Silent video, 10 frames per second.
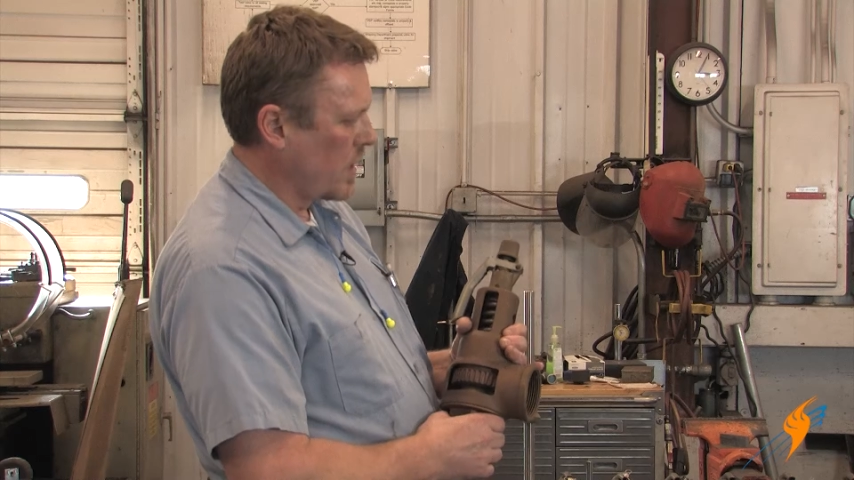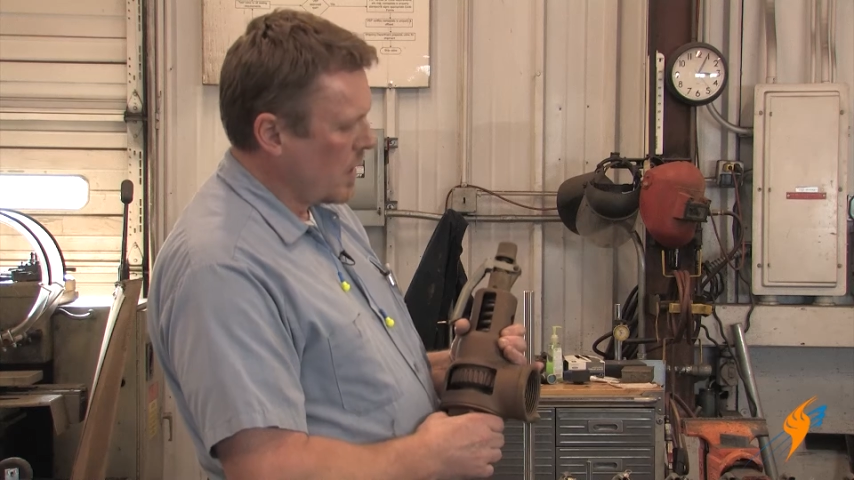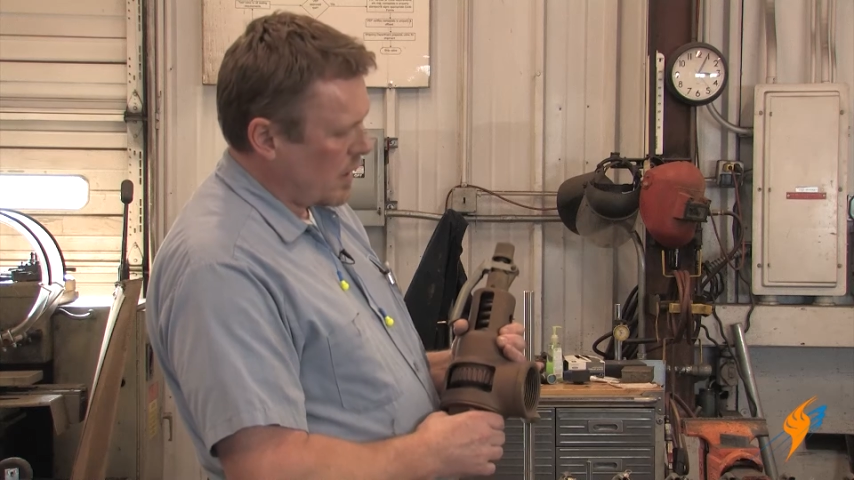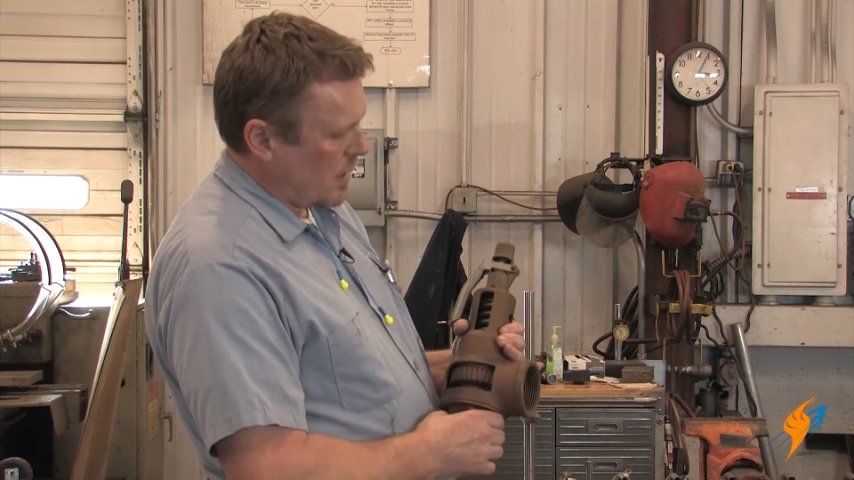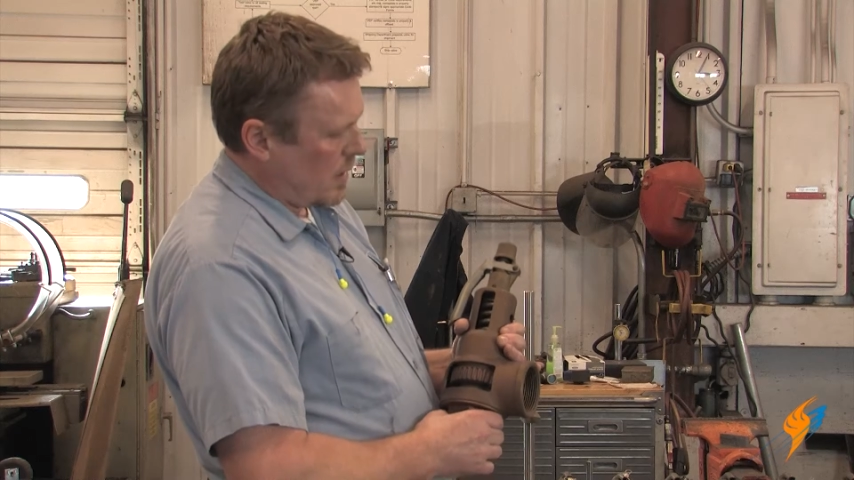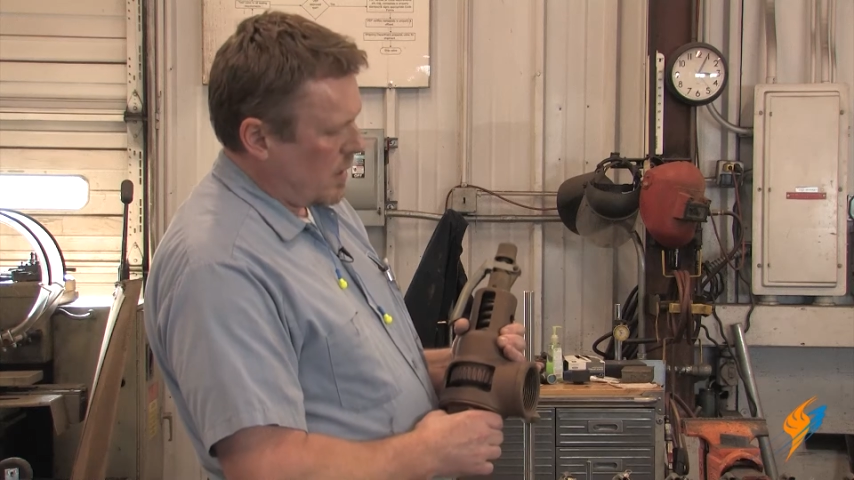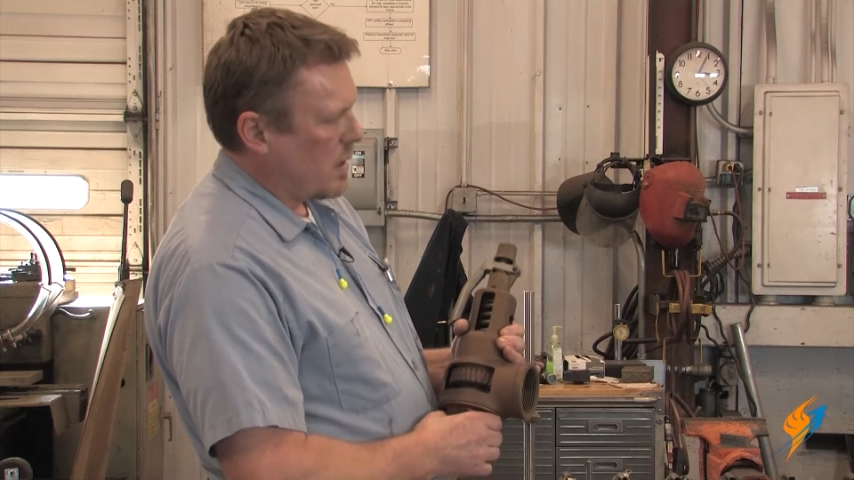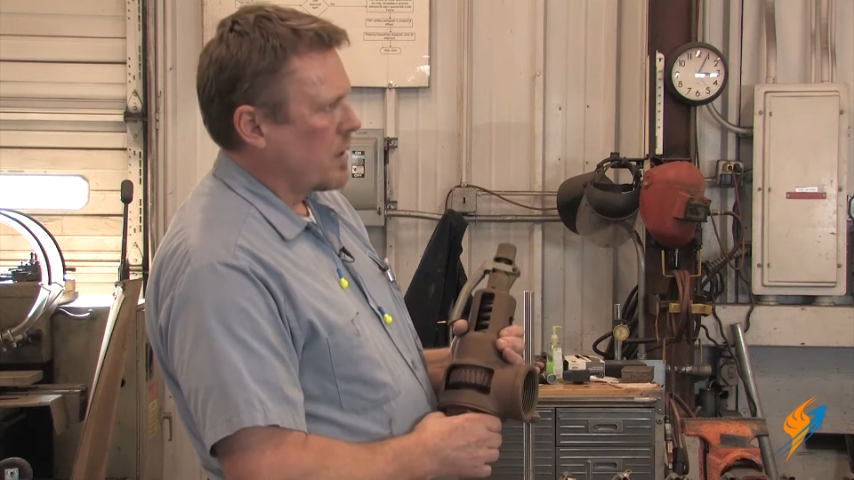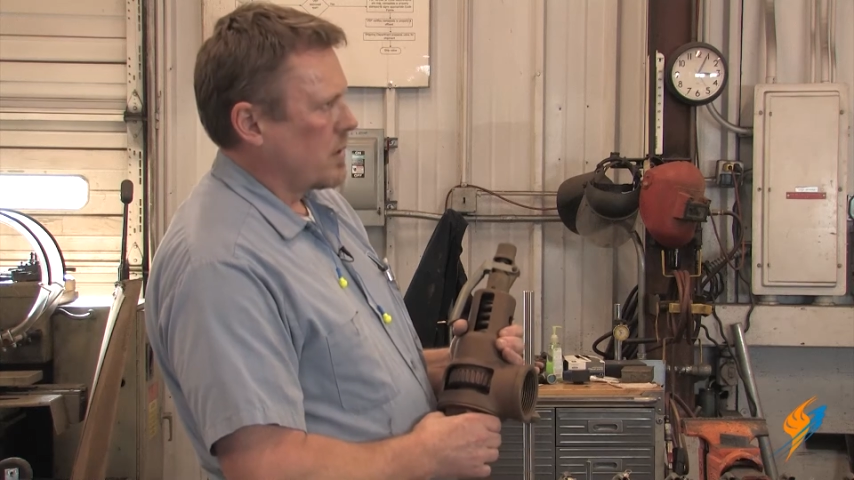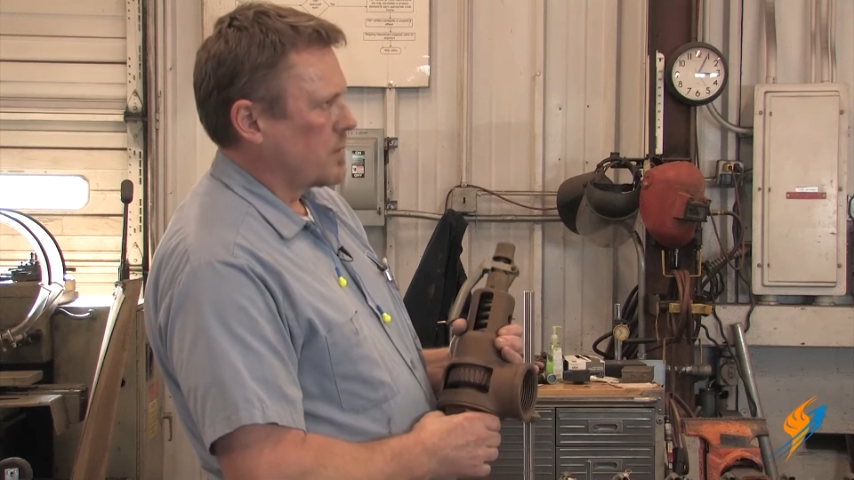How often
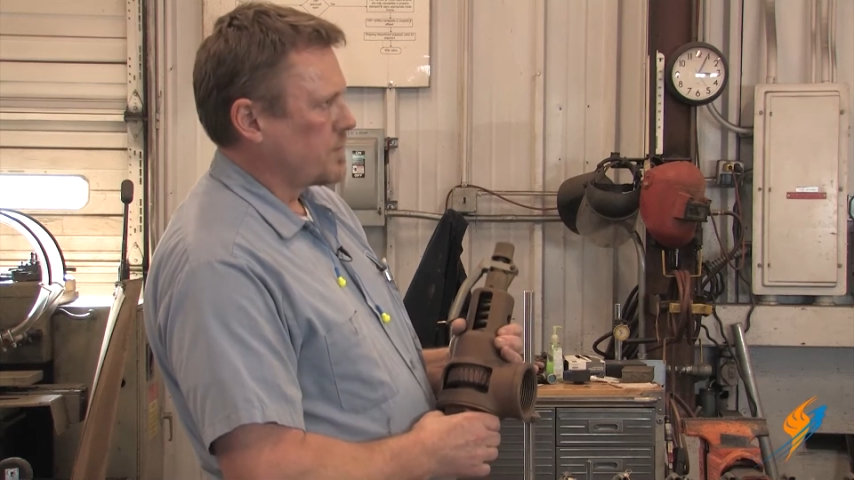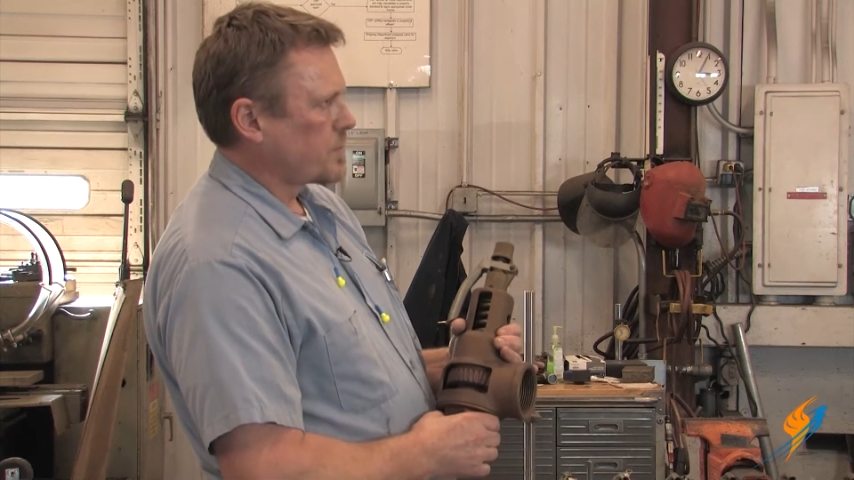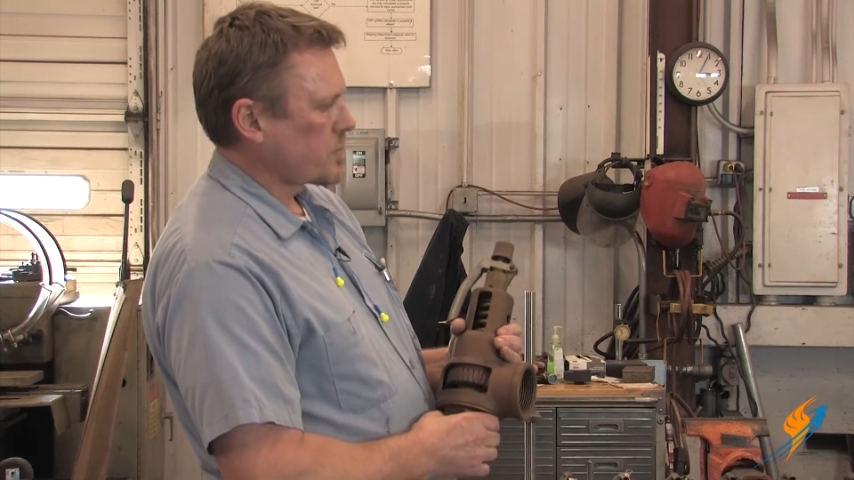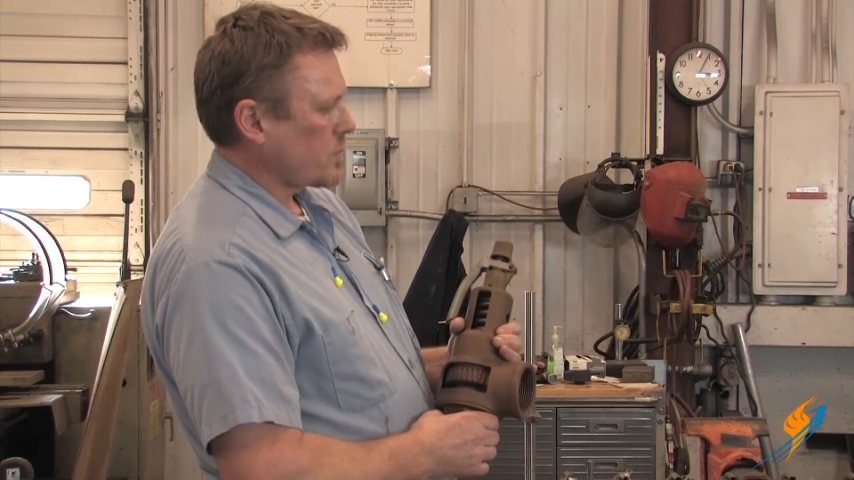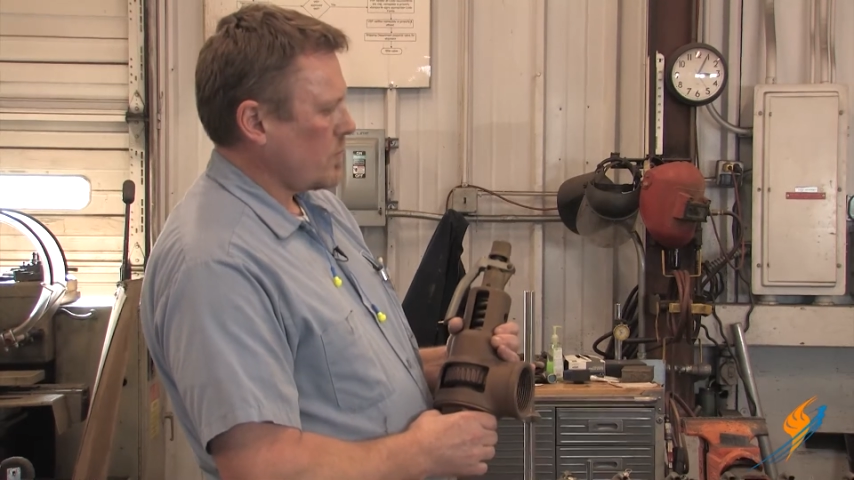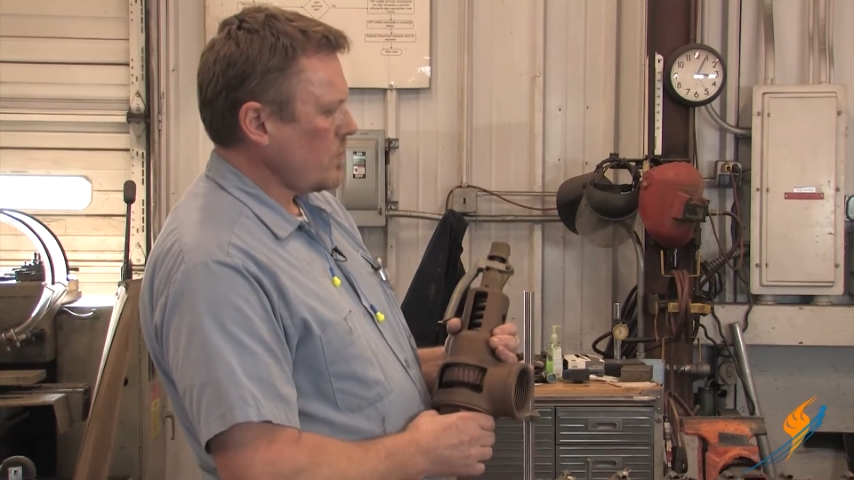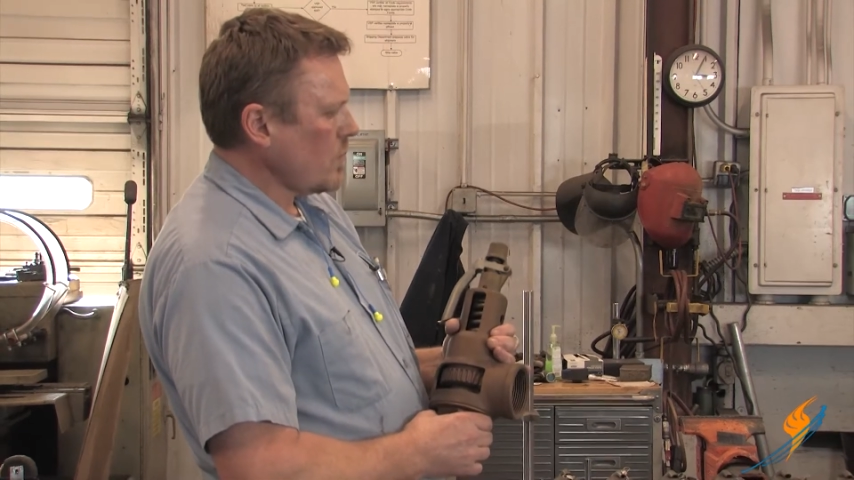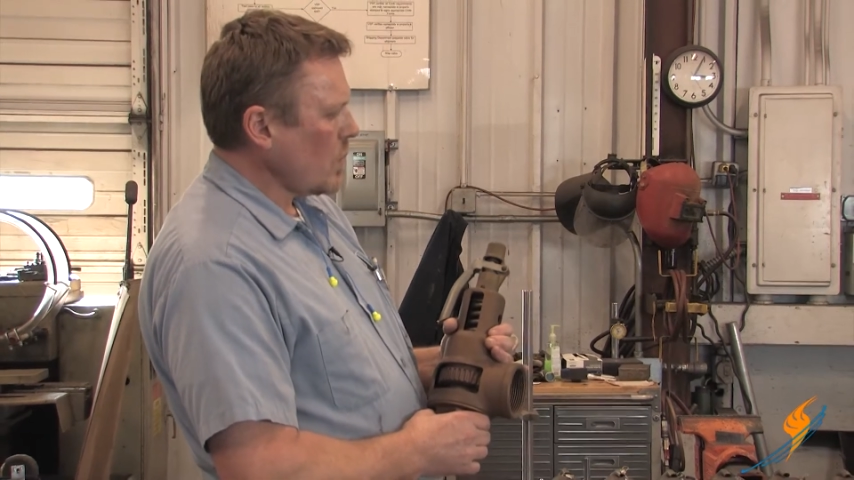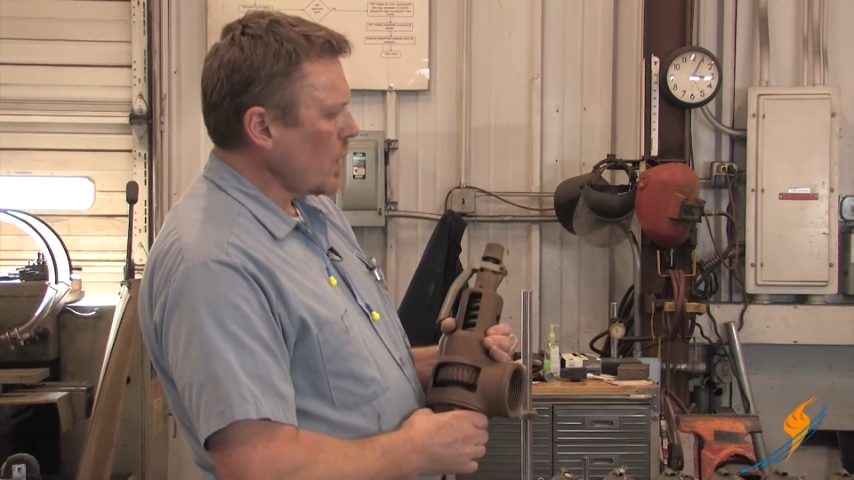do you do that, Rick?